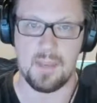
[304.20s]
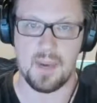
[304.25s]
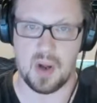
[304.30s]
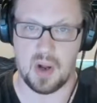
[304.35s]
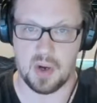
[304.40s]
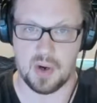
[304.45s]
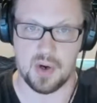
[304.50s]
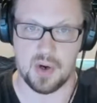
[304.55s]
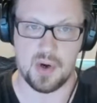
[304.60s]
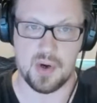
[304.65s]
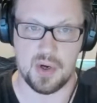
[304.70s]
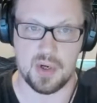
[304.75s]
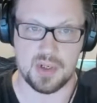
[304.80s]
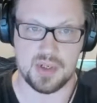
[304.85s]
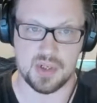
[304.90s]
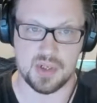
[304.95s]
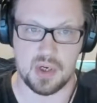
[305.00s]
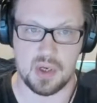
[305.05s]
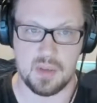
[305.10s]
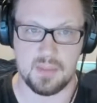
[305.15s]
on her
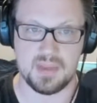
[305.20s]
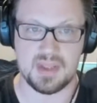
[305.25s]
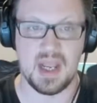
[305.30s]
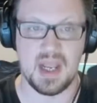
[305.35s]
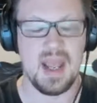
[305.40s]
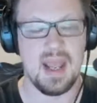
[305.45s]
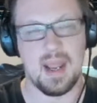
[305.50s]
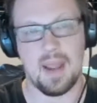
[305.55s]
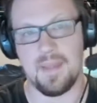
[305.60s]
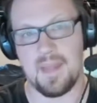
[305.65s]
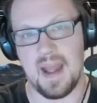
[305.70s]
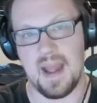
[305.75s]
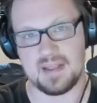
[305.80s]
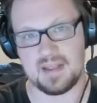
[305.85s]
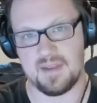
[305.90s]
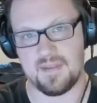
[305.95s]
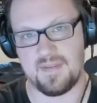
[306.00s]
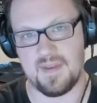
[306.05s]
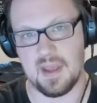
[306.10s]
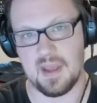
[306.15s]
terms. And that's
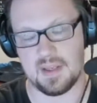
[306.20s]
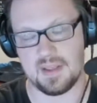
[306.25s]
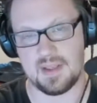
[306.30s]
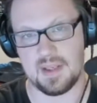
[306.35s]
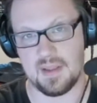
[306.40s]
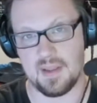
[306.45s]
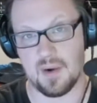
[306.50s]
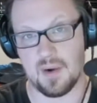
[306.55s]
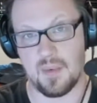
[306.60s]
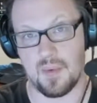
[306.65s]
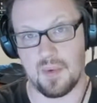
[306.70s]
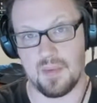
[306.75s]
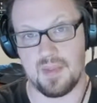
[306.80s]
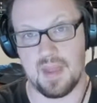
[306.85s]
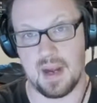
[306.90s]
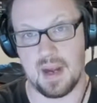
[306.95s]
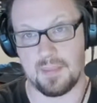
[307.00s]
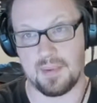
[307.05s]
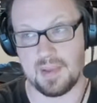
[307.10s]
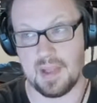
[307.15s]
the fantasy
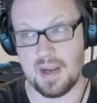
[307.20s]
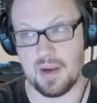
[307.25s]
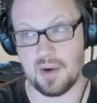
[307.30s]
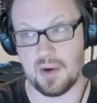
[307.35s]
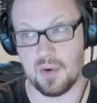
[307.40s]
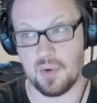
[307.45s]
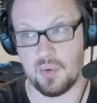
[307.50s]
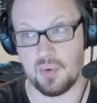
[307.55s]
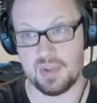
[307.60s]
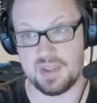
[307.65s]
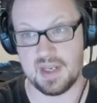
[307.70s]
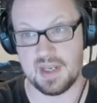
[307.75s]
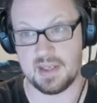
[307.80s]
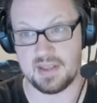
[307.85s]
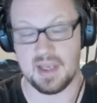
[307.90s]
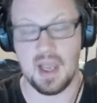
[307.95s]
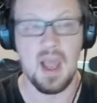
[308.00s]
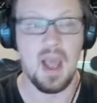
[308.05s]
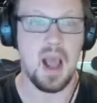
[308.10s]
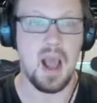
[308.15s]
that a player who says,
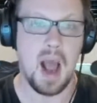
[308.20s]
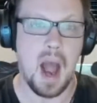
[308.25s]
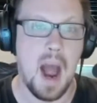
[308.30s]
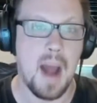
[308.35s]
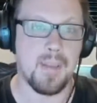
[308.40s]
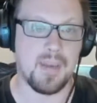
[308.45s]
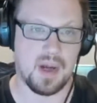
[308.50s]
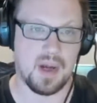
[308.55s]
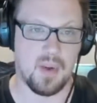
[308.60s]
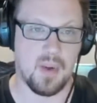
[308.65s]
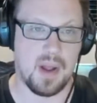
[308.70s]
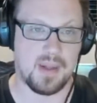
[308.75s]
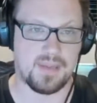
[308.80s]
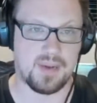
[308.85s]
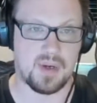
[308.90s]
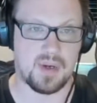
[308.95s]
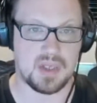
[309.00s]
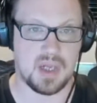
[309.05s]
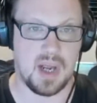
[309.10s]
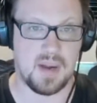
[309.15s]
I'm going to go out there
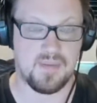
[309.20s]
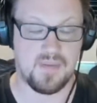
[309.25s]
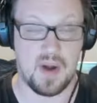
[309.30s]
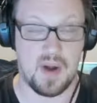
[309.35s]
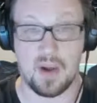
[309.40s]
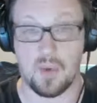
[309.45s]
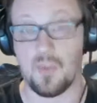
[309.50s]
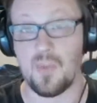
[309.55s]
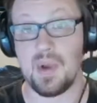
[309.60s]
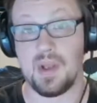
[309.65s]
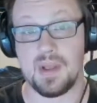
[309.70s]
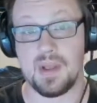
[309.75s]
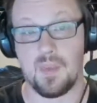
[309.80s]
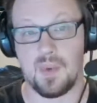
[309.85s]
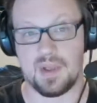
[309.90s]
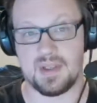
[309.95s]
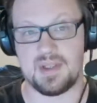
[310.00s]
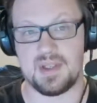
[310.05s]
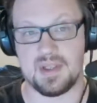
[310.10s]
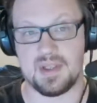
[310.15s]
and top frag really
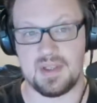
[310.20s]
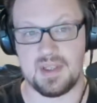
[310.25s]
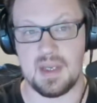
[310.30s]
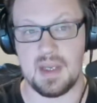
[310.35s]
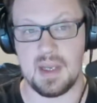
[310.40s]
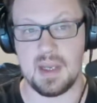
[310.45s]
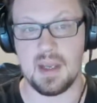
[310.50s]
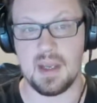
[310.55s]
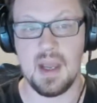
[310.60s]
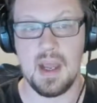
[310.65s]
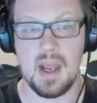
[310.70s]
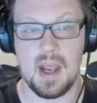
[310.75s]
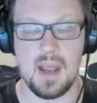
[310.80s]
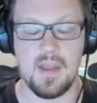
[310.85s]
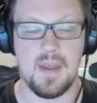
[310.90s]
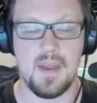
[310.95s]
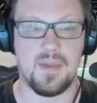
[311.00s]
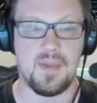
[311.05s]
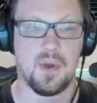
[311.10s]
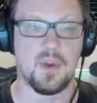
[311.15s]
wants to see. And
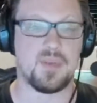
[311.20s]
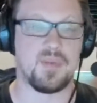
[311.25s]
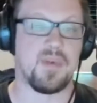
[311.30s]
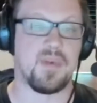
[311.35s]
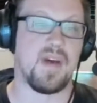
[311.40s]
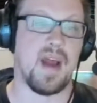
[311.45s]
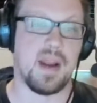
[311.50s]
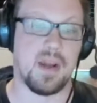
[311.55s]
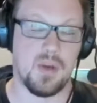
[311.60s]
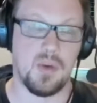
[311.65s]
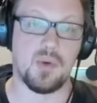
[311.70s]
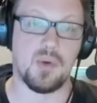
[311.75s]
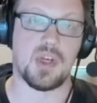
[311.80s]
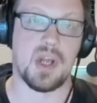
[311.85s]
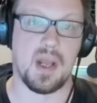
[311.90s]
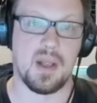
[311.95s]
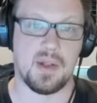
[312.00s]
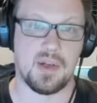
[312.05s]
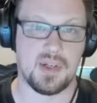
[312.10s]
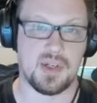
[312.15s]
then those provide new
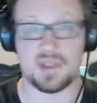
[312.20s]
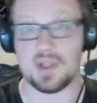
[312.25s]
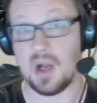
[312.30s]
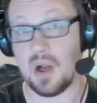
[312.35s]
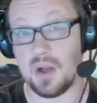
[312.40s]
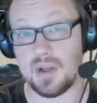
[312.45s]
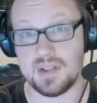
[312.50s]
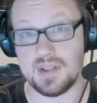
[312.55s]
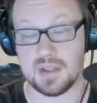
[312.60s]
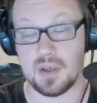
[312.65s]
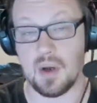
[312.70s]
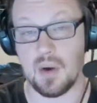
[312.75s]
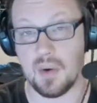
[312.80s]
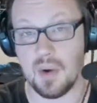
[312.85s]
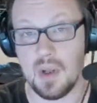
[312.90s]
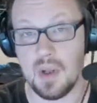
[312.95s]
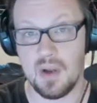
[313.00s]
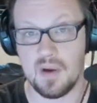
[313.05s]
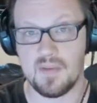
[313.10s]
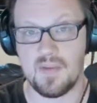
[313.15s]
challenges also
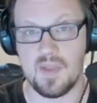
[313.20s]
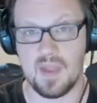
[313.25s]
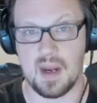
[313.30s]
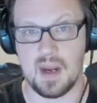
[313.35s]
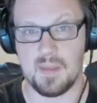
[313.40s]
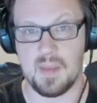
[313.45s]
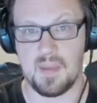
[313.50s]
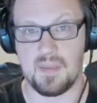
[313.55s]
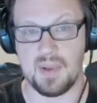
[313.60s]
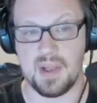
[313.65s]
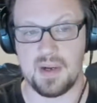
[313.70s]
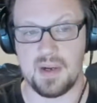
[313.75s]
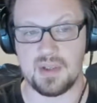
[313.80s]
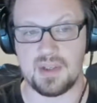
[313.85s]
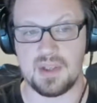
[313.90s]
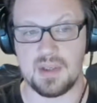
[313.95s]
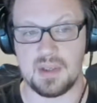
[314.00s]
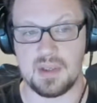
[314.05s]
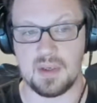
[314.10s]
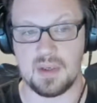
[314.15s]
for the enemy players
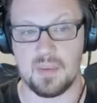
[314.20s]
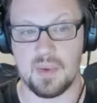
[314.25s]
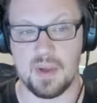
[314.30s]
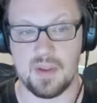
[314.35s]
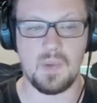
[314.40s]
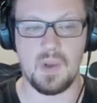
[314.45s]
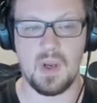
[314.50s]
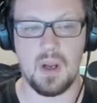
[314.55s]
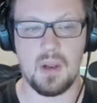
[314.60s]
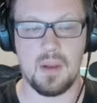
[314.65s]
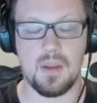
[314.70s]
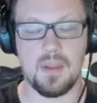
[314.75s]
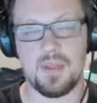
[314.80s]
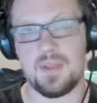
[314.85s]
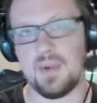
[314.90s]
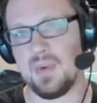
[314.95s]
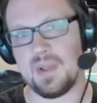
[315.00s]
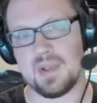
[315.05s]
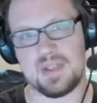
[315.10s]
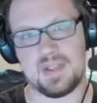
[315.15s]
to deal with.
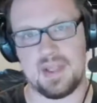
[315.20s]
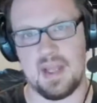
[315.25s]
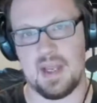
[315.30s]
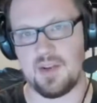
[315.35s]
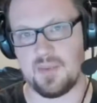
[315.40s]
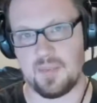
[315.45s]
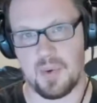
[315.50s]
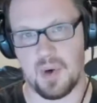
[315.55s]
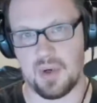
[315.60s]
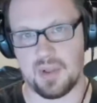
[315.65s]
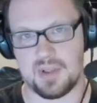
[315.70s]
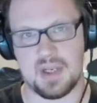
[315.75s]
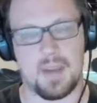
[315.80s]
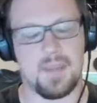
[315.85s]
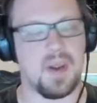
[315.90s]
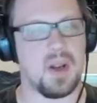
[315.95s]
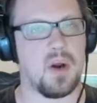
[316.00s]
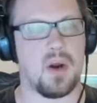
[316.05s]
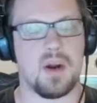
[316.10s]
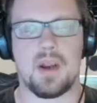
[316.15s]
Through this stage of
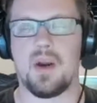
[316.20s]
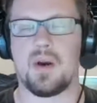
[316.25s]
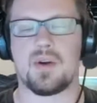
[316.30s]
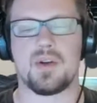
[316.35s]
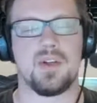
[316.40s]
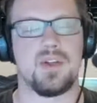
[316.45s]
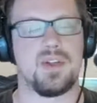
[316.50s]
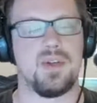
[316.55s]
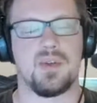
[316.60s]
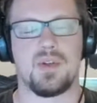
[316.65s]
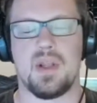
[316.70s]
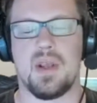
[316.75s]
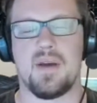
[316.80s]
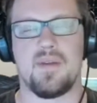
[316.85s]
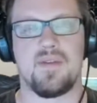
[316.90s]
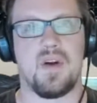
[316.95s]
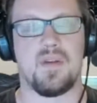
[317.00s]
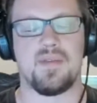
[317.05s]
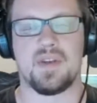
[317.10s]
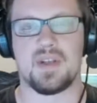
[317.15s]
prototyping, our characters usually
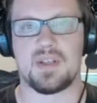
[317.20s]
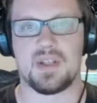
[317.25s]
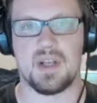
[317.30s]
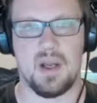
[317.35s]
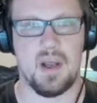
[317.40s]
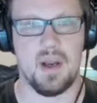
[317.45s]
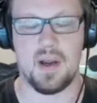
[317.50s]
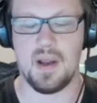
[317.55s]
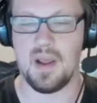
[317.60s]
evolve a ton.